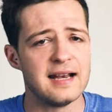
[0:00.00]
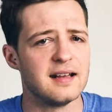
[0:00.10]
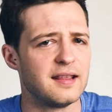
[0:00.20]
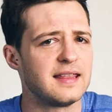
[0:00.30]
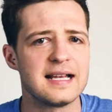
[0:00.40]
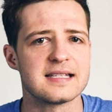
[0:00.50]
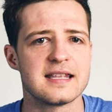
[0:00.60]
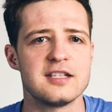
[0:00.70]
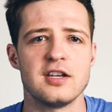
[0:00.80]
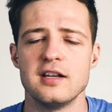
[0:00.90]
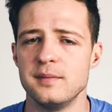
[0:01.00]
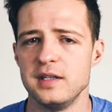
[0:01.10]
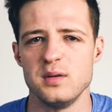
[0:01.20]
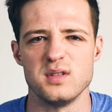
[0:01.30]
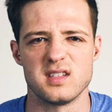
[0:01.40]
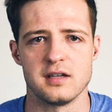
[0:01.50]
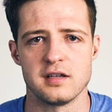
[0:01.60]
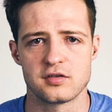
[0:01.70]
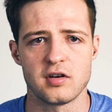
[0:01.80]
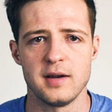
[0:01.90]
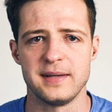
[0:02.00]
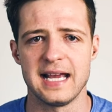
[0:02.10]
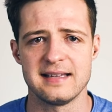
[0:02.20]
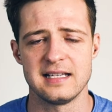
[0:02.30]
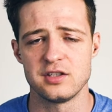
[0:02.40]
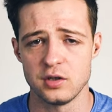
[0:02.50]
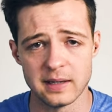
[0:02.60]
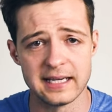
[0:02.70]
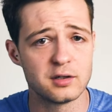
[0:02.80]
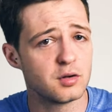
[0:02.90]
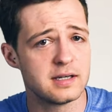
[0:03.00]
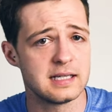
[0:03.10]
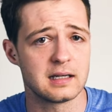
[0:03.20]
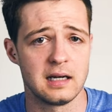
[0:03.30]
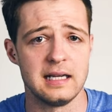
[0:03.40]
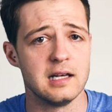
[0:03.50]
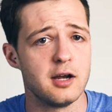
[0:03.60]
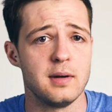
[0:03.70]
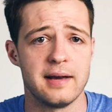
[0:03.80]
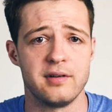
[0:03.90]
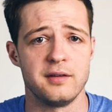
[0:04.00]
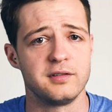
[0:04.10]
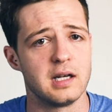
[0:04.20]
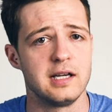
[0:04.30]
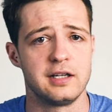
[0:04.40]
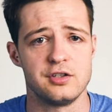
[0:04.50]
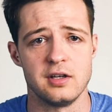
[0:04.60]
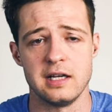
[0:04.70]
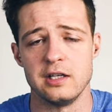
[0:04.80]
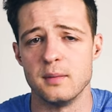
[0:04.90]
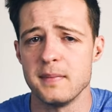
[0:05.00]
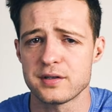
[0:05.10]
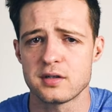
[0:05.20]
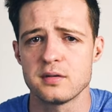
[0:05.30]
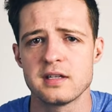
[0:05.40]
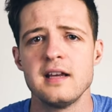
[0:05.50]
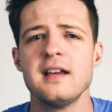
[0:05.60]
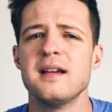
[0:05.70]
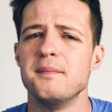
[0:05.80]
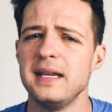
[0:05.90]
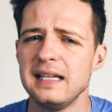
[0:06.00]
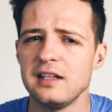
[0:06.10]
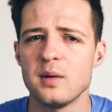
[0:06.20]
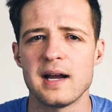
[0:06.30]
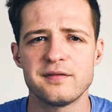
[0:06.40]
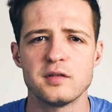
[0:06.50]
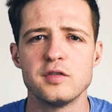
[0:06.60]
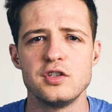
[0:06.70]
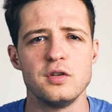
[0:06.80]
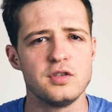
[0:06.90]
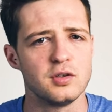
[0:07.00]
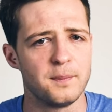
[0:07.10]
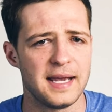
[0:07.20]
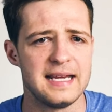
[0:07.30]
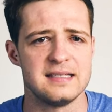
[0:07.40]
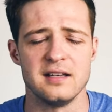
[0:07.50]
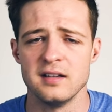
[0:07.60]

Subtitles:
And that's the term used to describe getting to a critically low level of glycogen in your muscles, meaning you have to reduce your pace